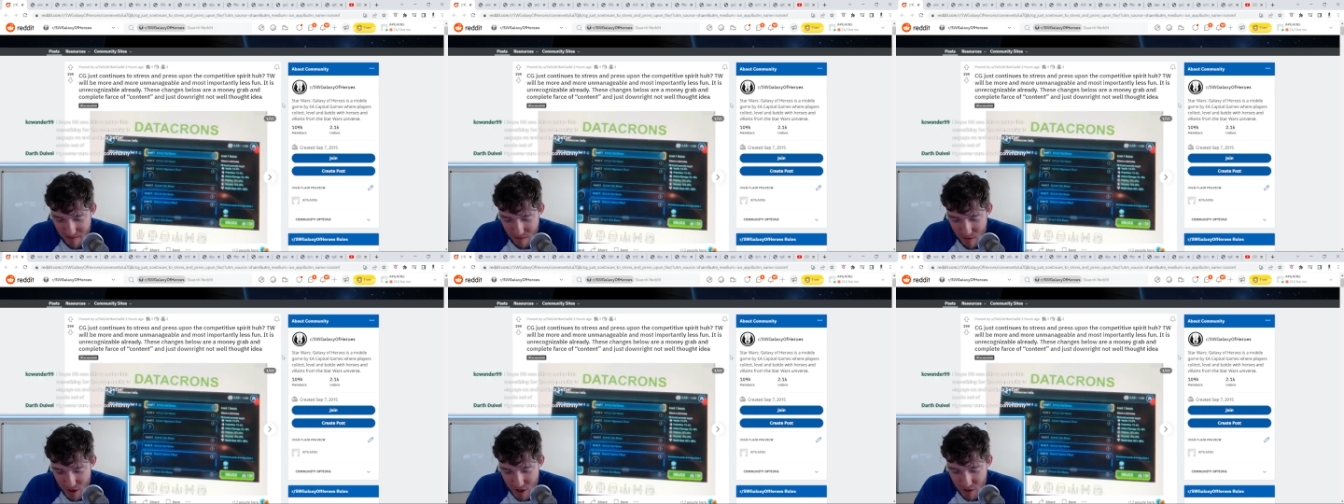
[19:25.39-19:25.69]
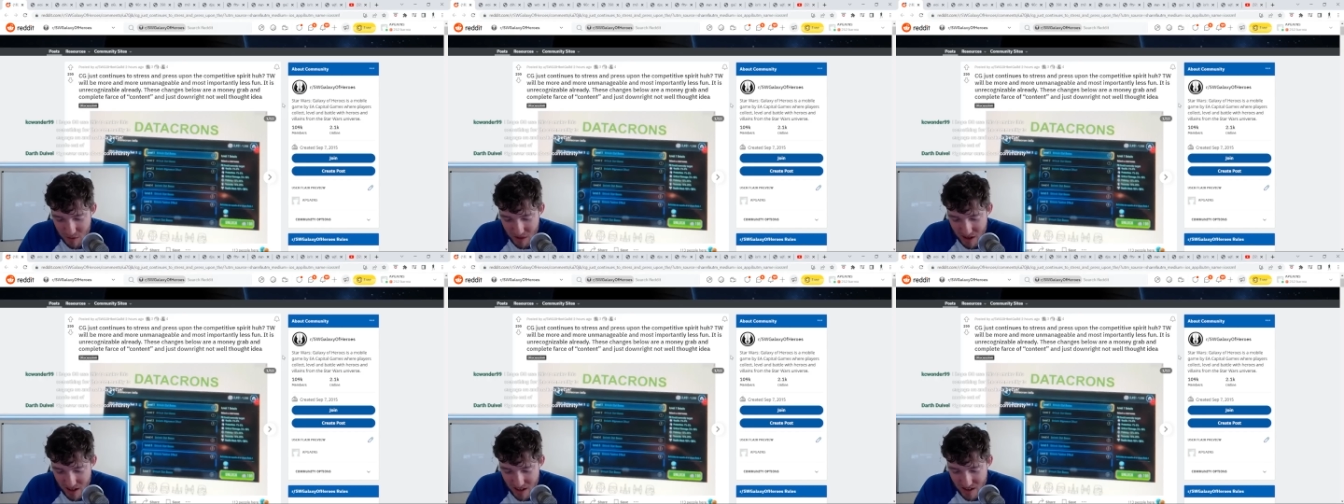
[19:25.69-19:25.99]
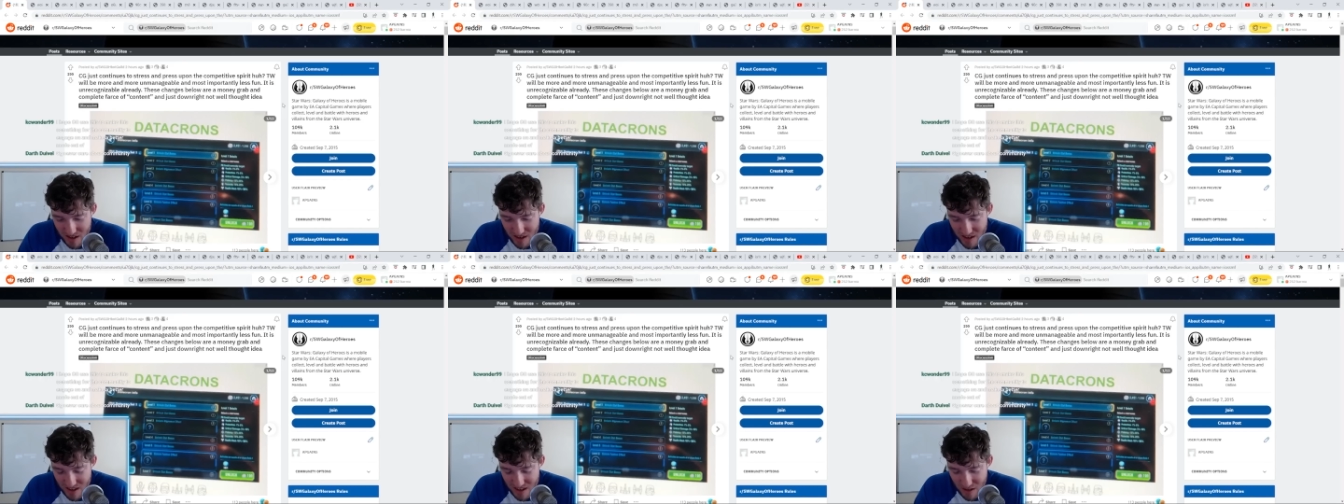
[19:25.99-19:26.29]
which
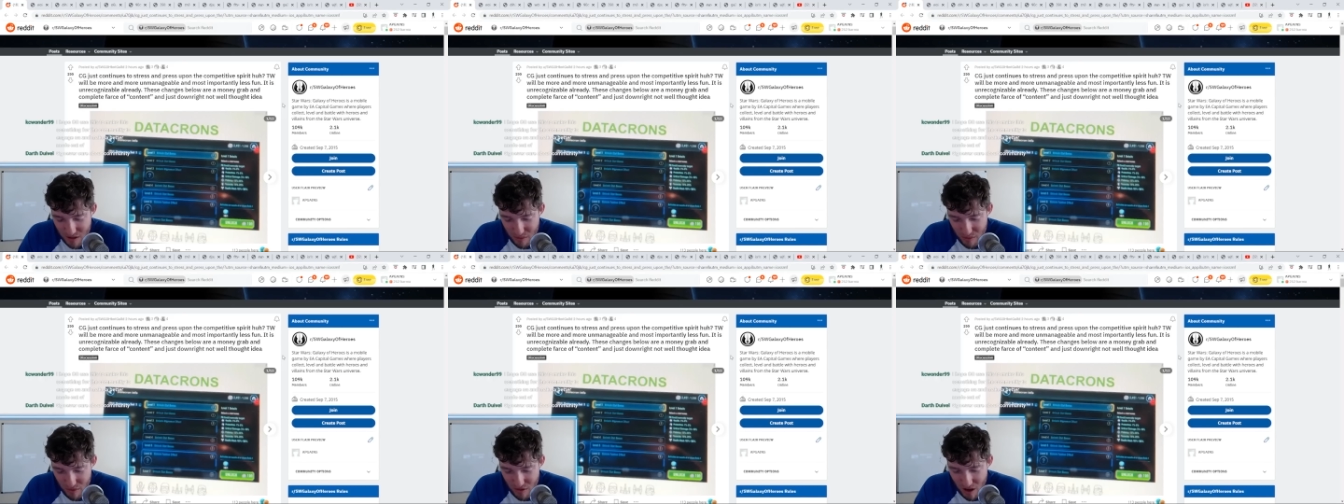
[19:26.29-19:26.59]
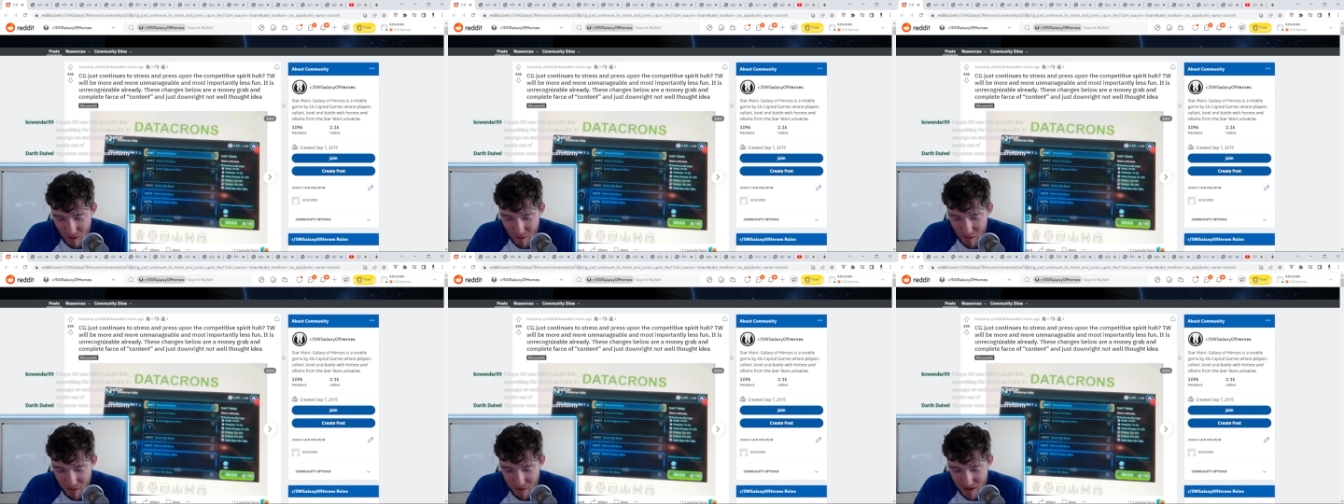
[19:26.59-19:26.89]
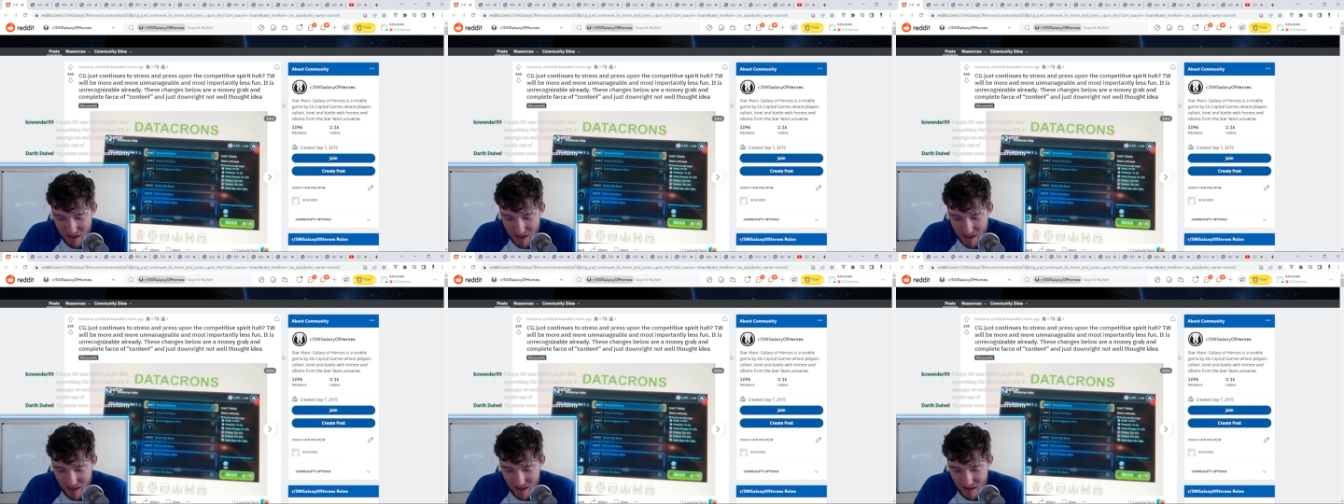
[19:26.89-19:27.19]
means they're
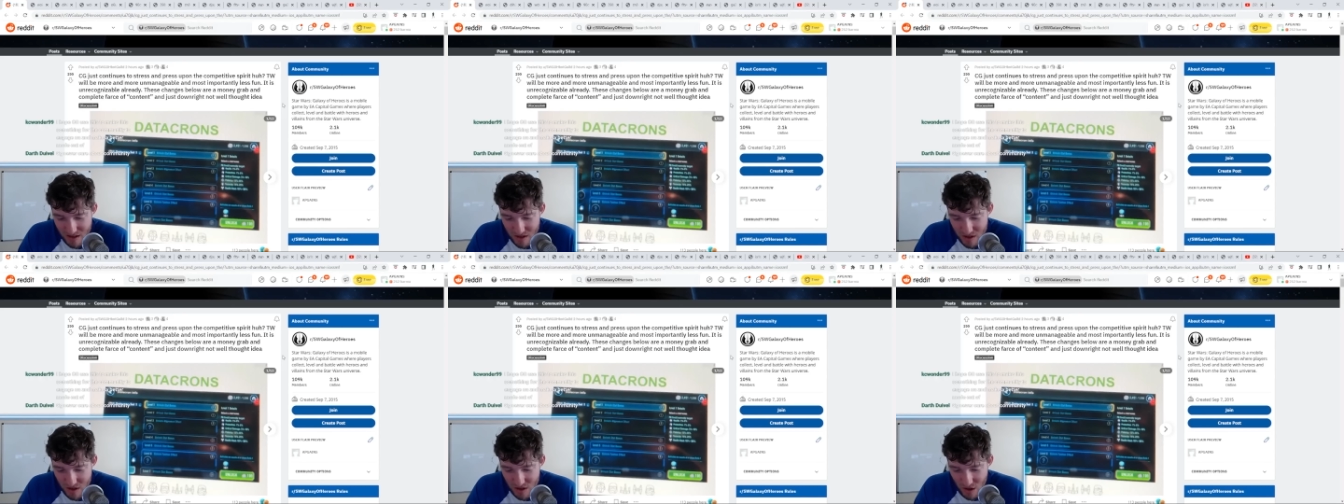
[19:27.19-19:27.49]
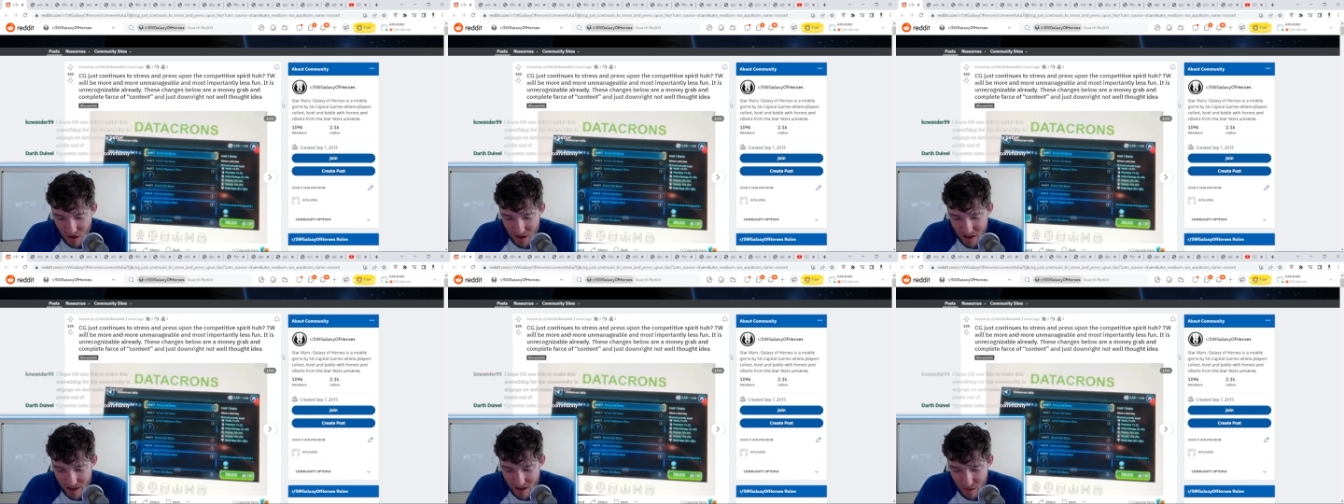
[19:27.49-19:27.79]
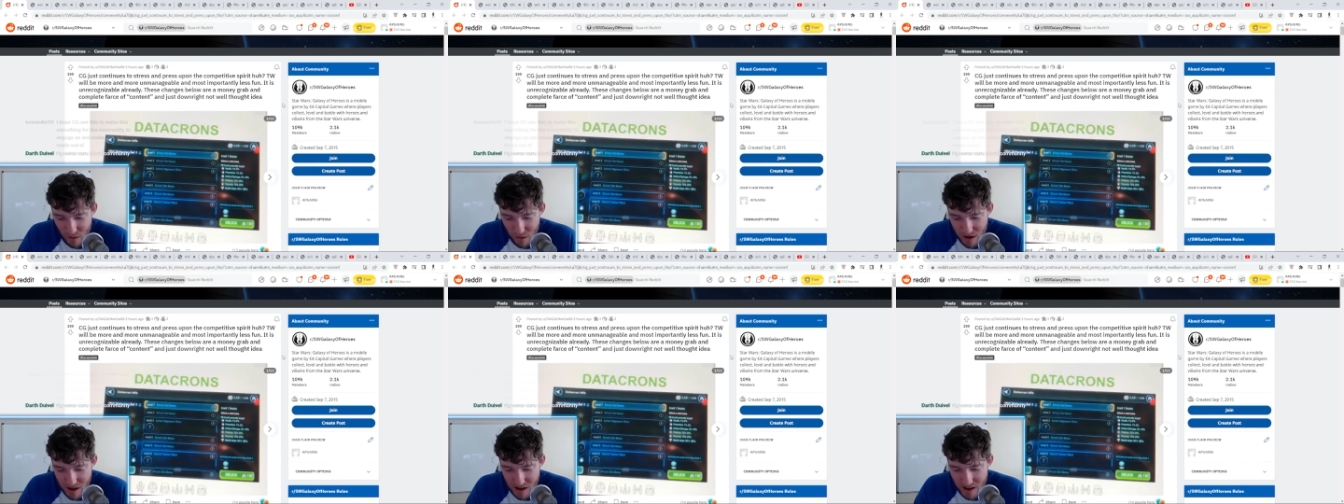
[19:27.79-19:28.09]
probably starting
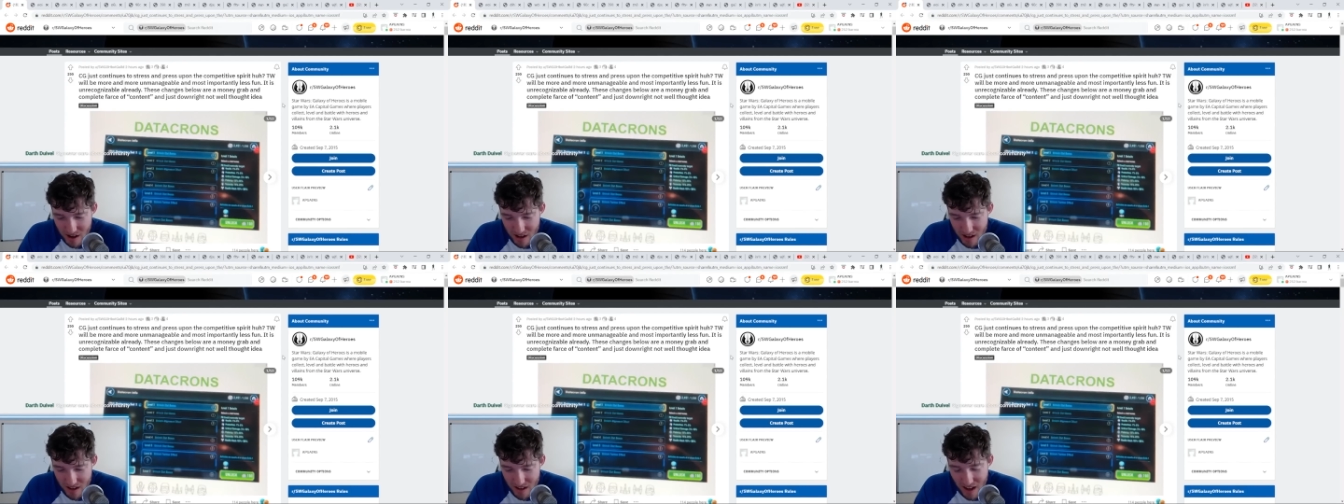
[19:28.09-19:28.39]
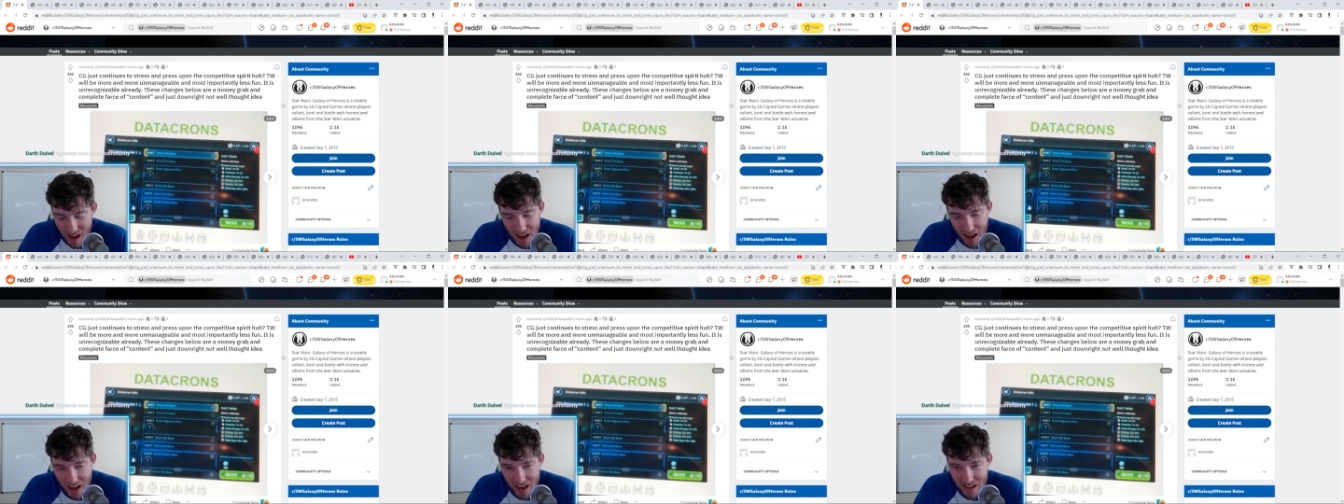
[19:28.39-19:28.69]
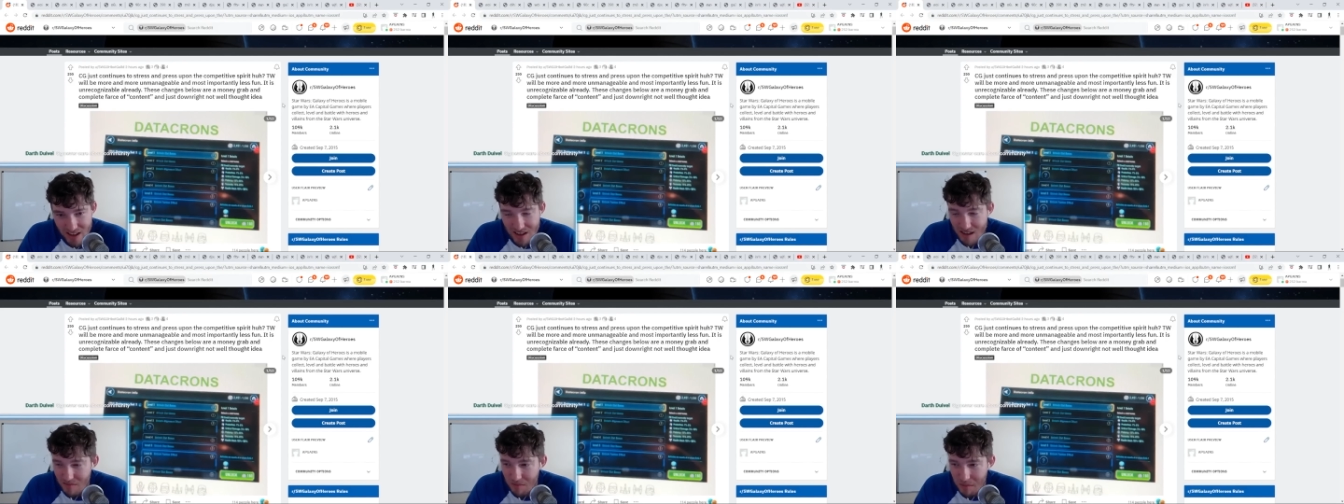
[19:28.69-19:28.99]
work in
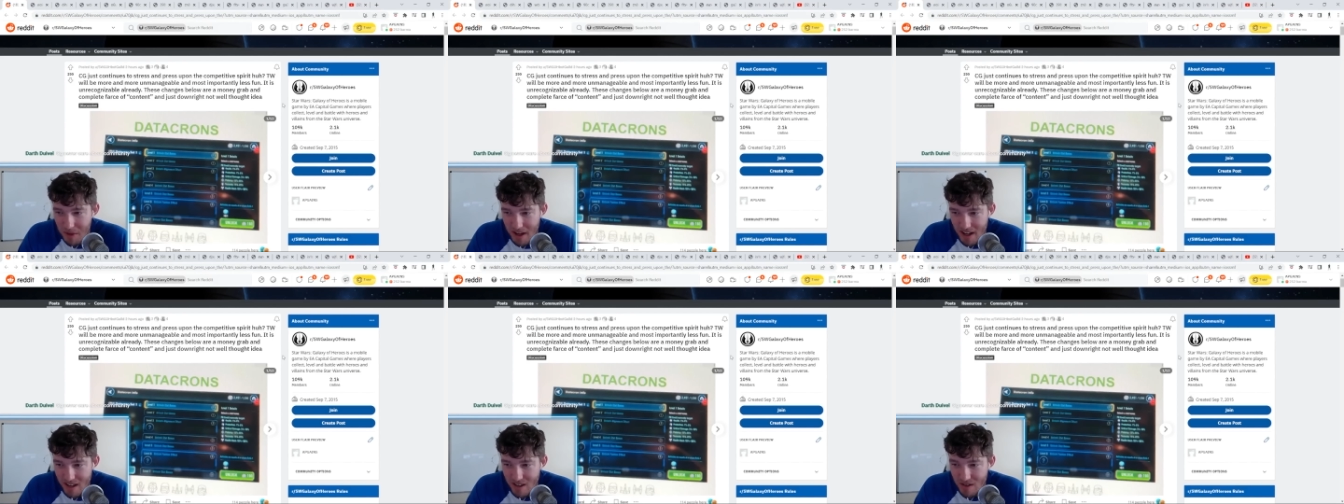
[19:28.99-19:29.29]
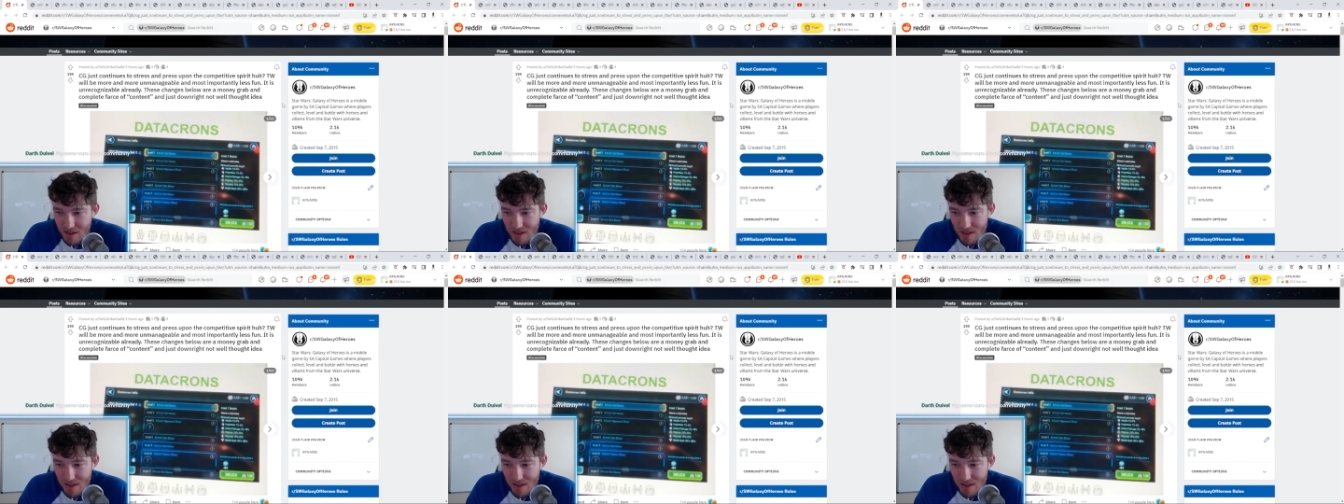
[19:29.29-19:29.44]
eight minutes.